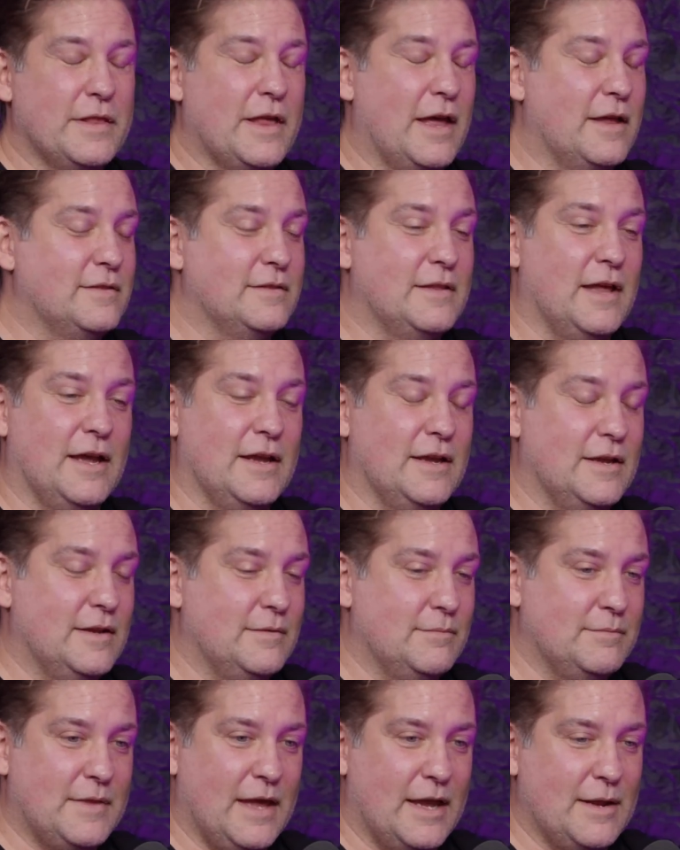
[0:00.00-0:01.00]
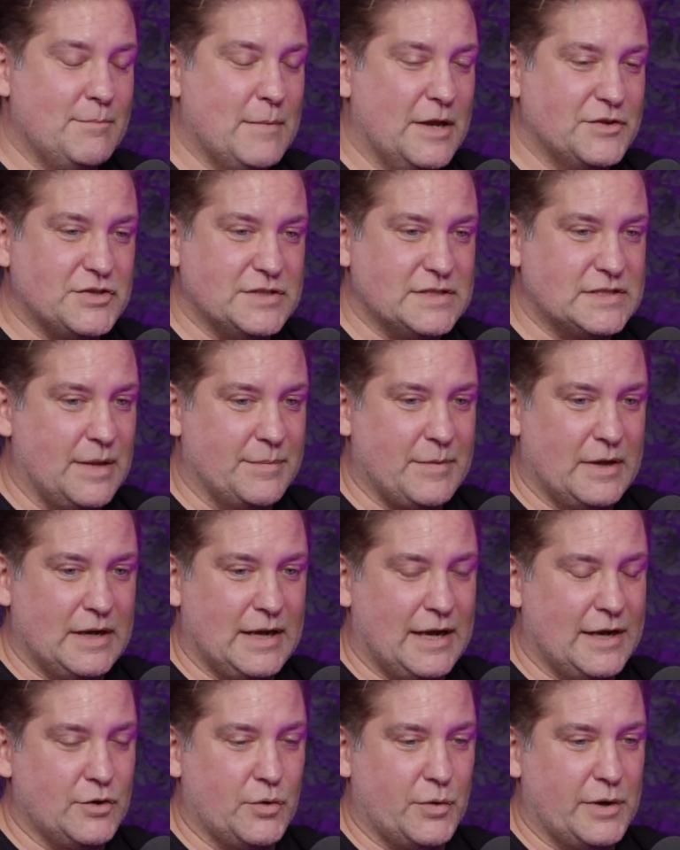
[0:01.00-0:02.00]
that they they mentioned something.
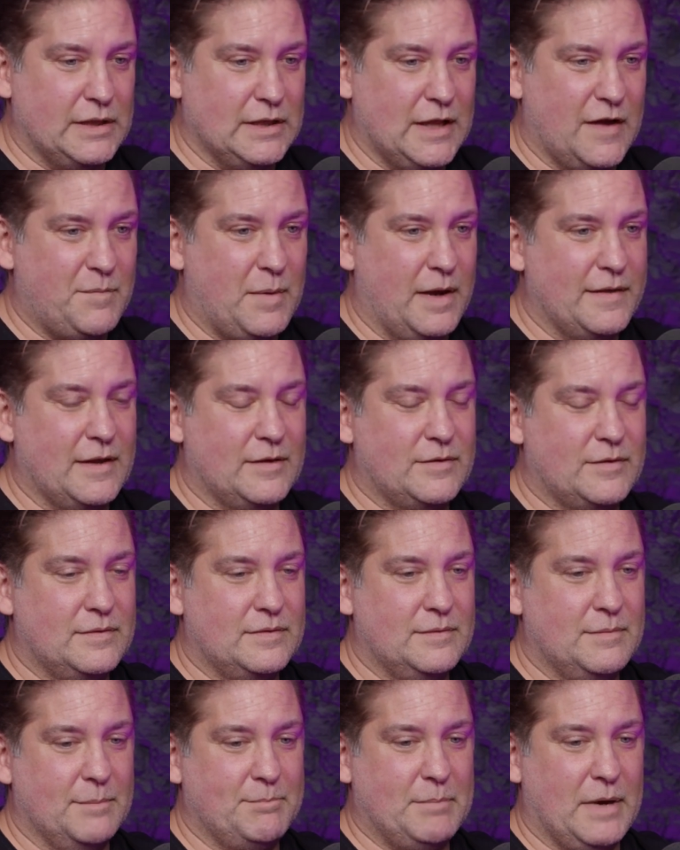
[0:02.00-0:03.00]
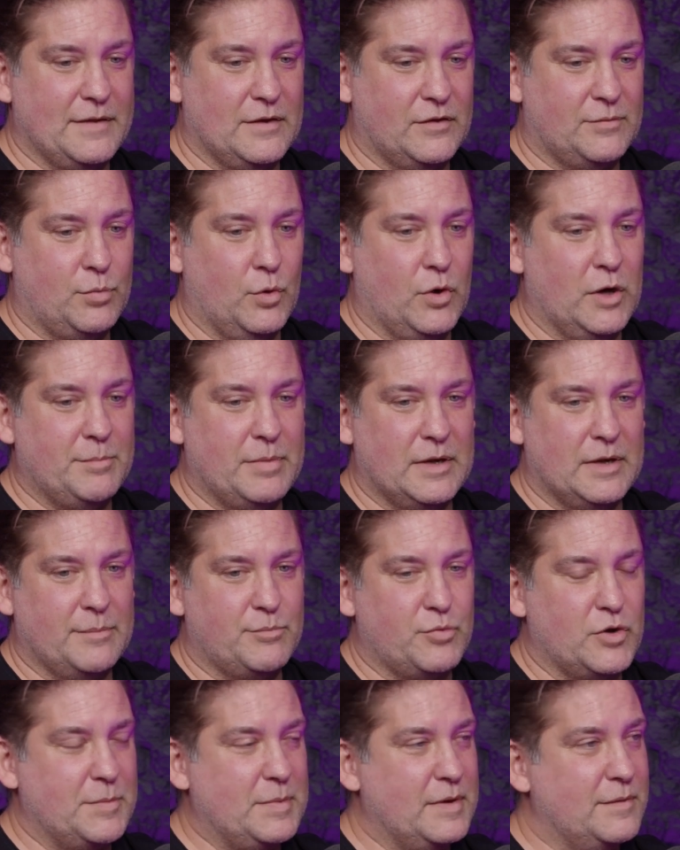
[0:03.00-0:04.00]
I had already left by this by this point, but
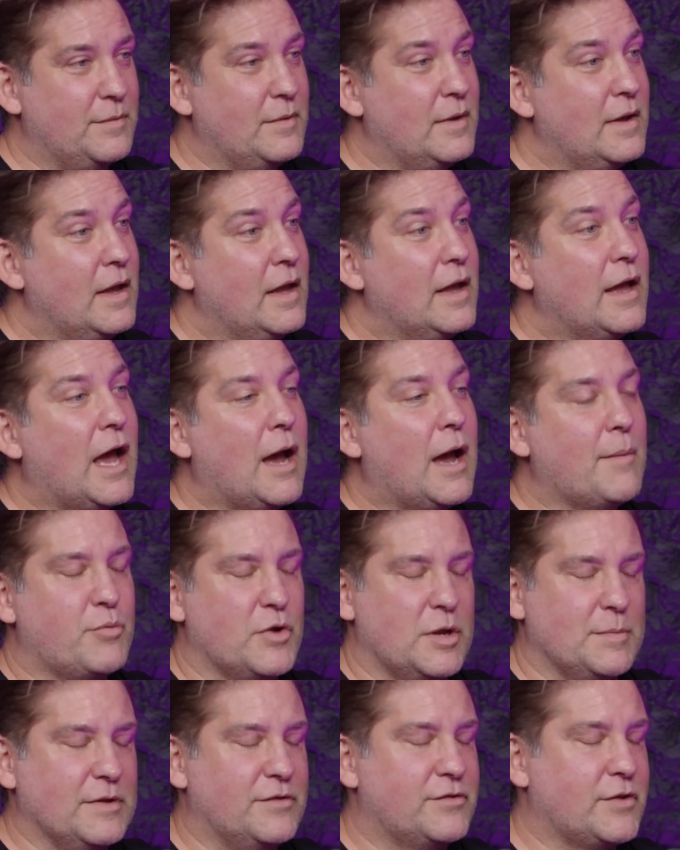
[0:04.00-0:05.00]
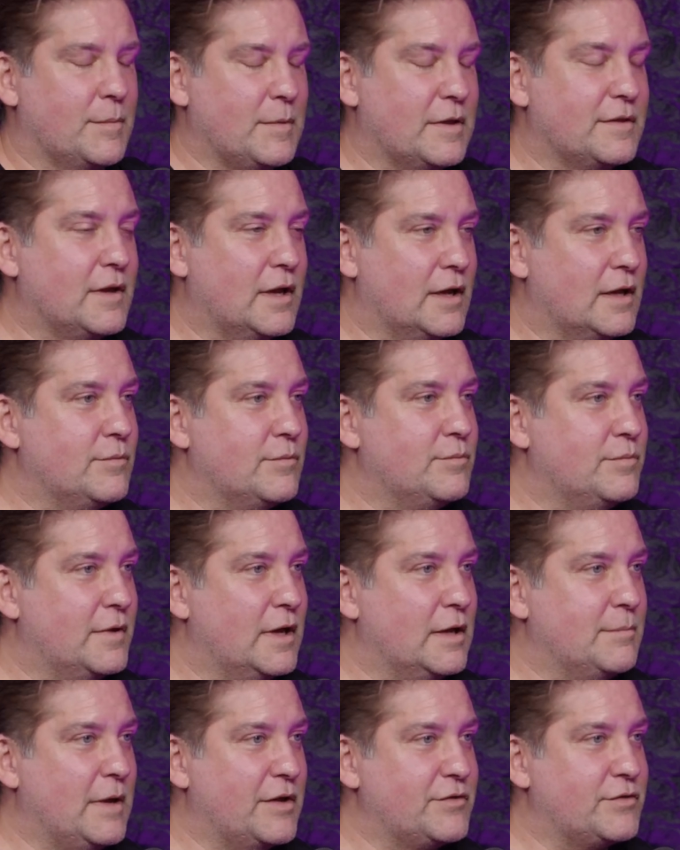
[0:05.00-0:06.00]
this is the prebid conference at pre-bid summit. They had they
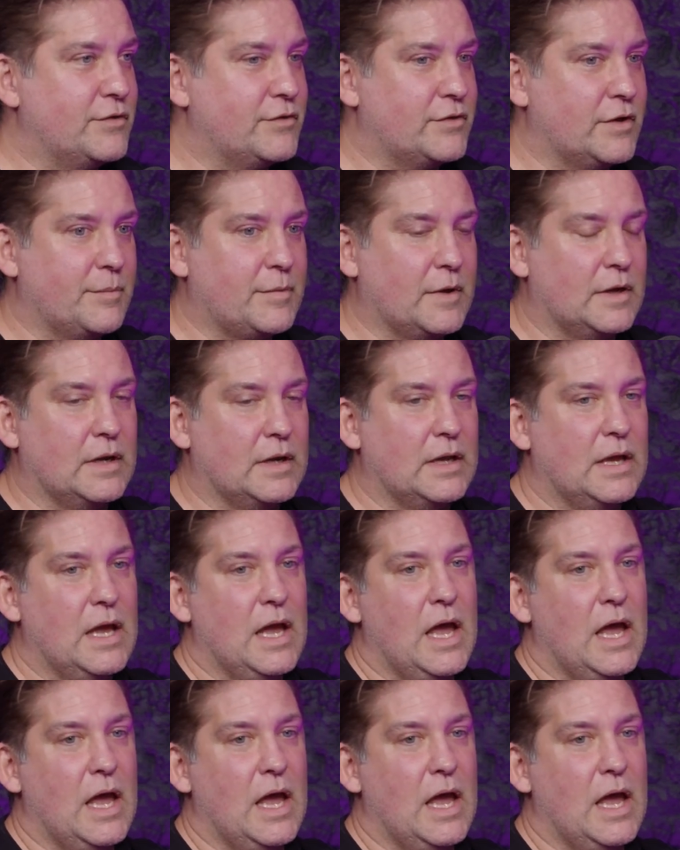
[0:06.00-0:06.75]
had mentioned something.